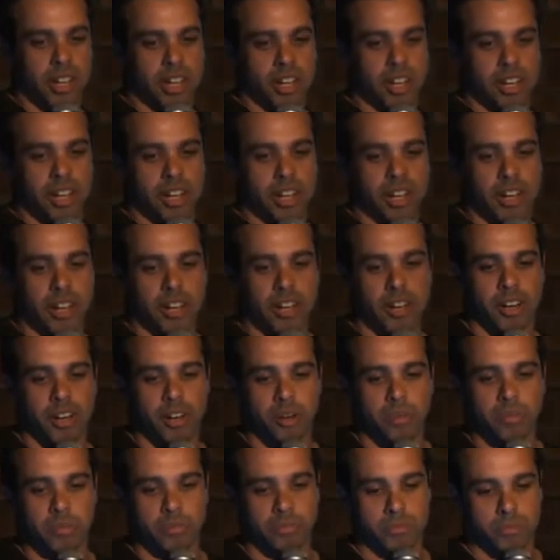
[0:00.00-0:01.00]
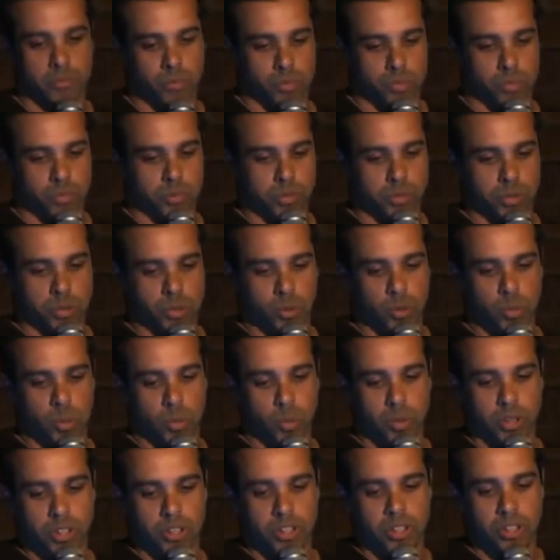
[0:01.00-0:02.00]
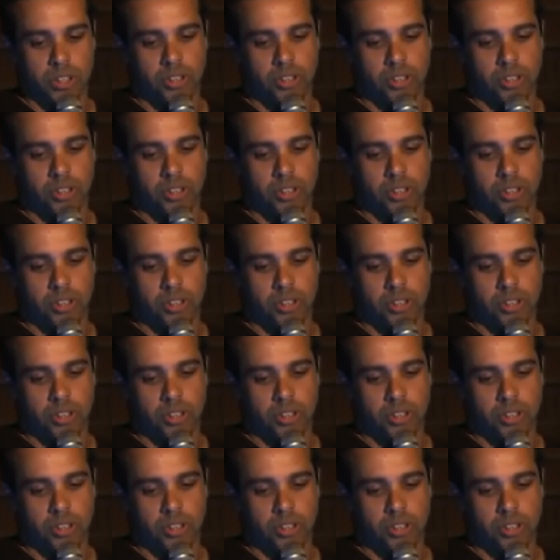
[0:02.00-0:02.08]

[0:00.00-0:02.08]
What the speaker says: So when